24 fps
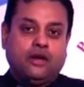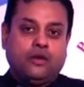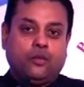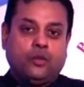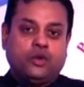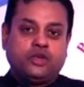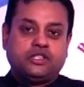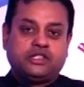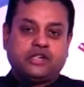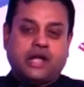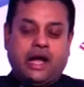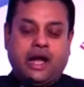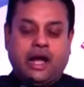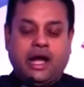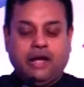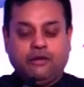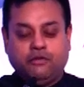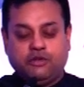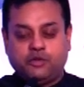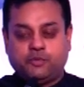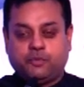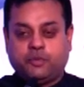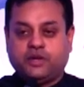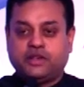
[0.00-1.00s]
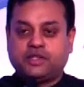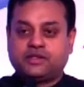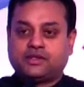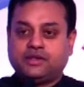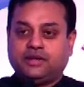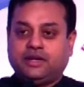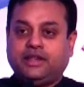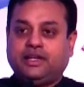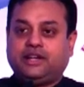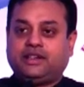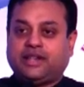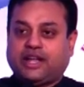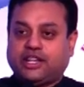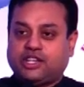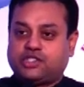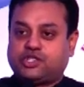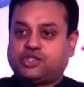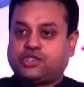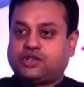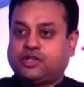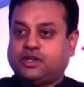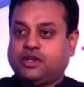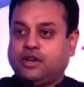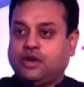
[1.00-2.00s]
which I was personally
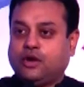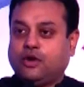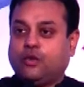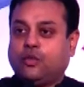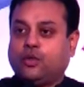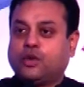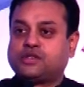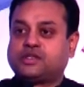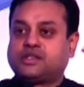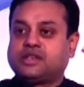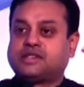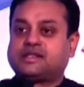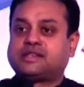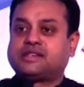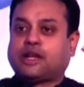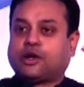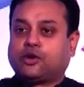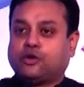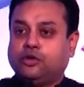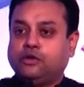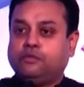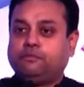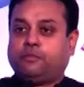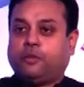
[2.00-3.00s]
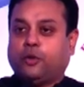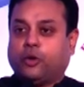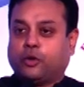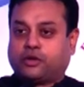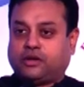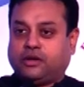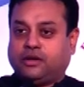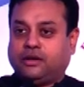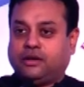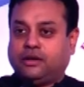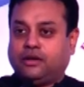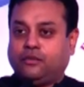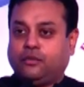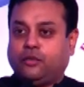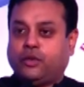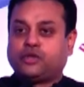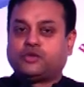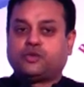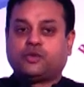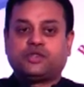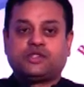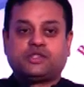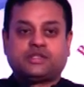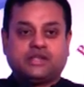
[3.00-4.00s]
touched, was the Sagun portal,
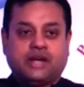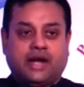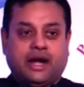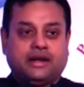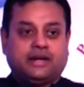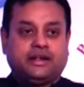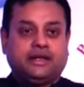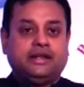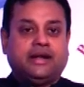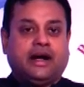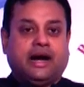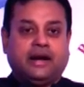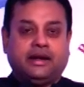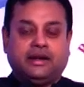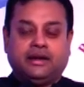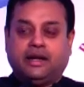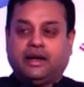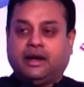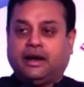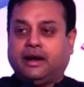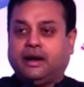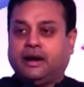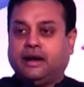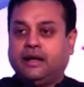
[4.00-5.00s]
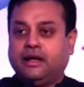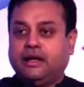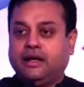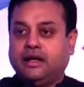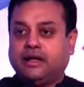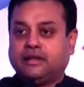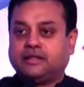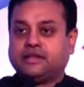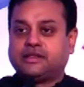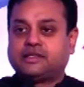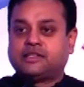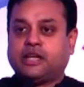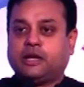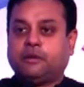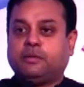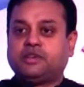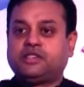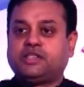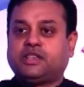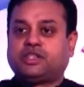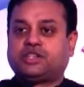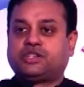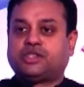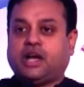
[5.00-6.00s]
which was started under the
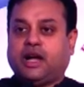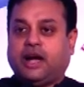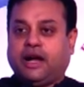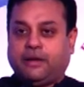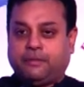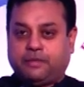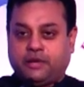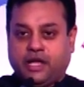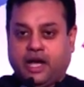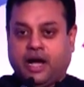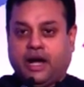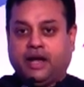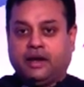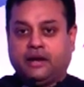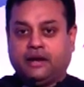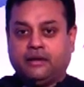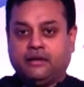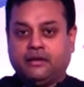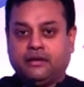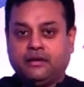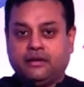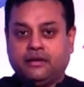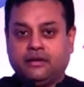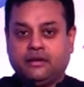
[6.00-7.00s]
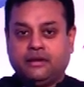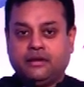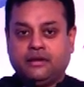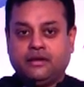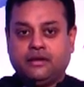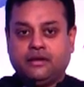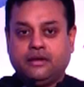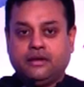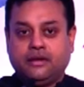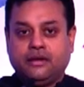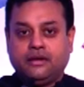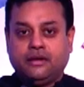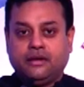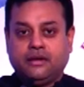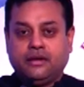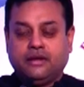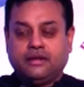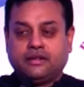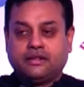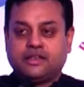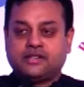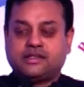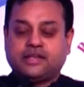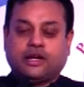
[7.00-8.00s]
Sarva Siksha Abhiyan.
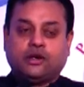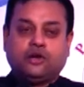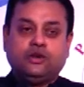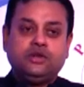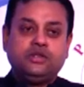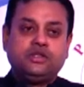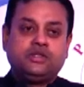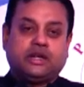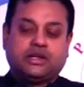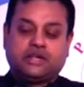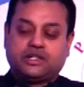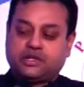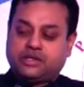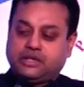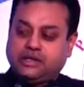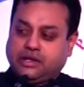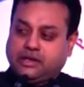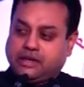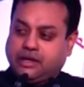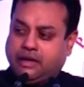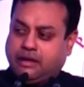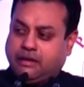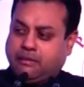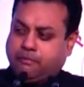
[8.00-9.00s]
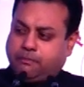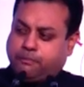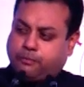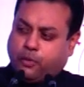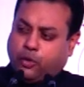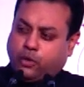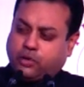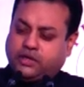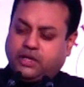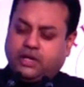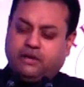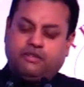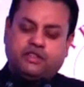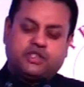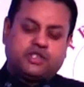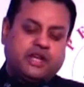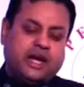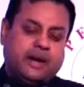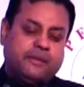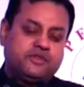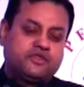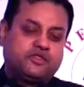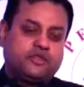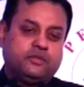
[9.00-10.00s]
The Sagun Siksha portal, which
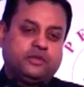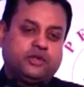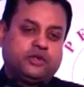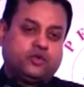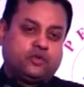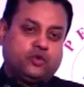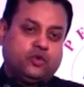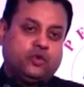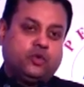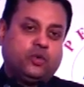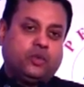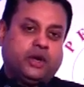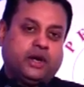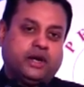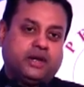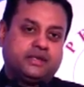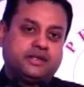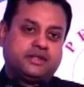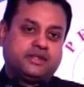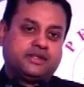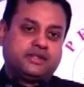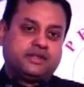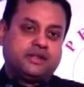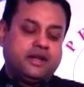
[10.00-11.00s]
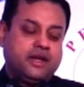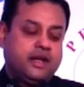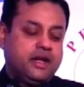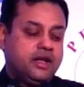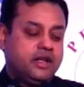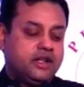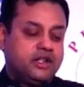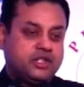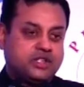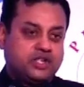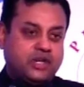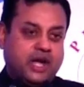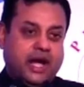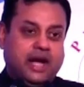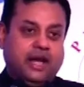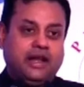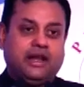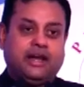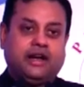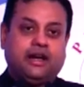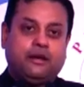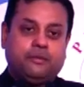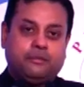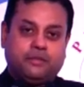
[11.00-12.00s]
comes from the two words,
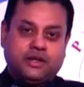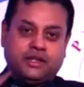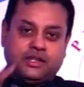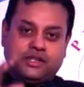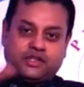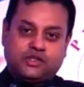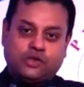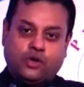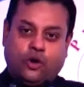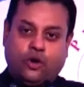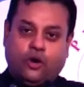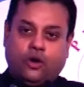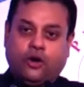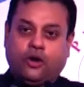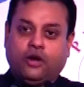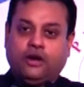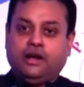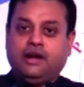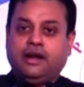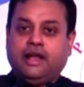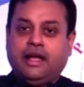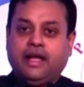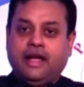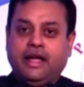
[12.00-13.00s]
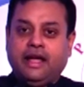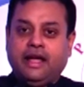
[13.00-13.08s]
Shala means all,